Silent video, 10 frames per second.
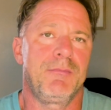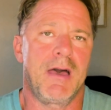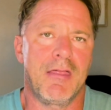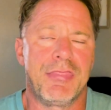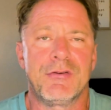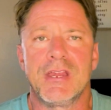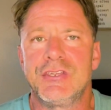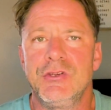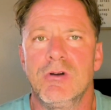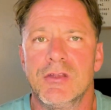about
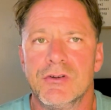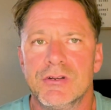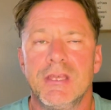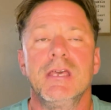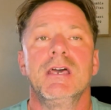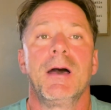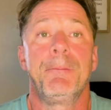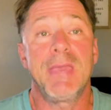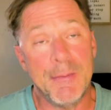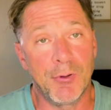3,200
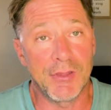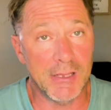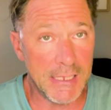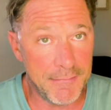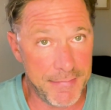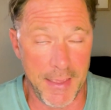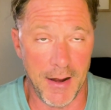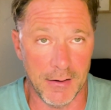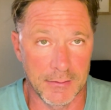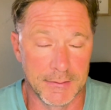people that live
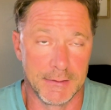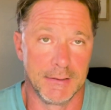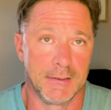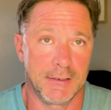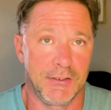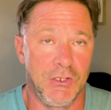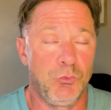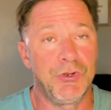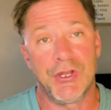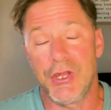there. You
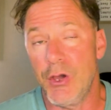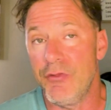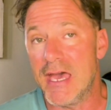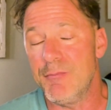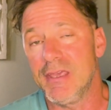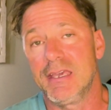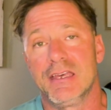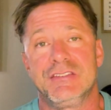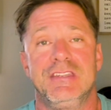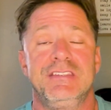wouldn't know that
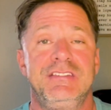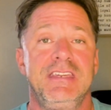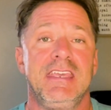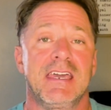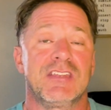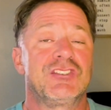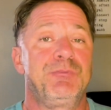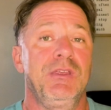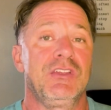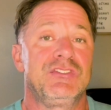because the city kind of
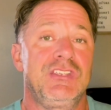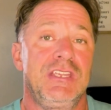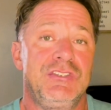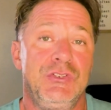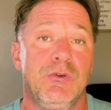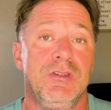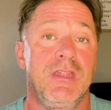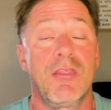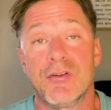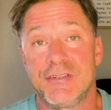spills into
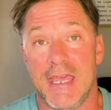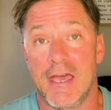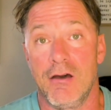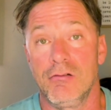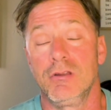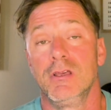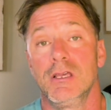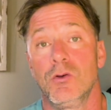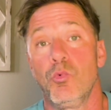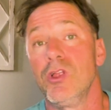another town,
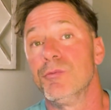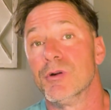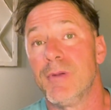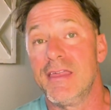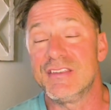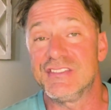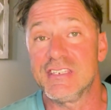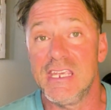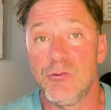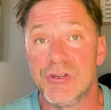Wilbur by the
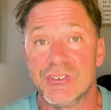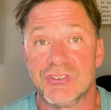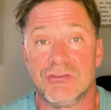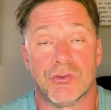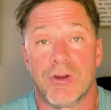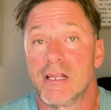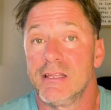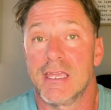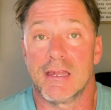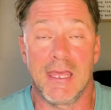Sea, which is directly
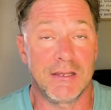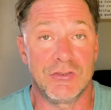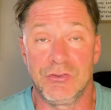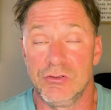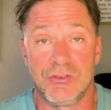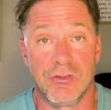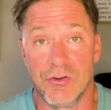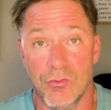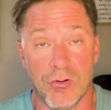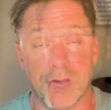connected to it to the
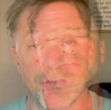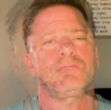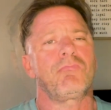north.